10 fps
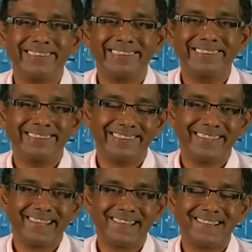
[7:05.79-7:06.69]

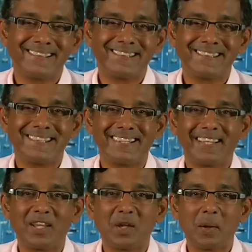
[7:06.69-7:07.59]

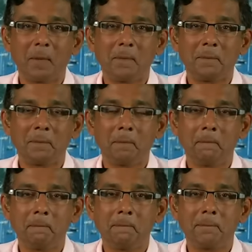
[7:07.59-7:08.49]

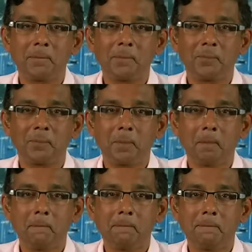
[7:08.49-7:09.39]

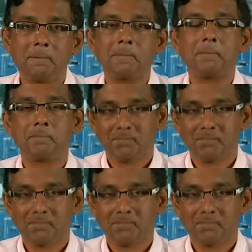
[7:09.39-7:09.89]
The person shown says nothing.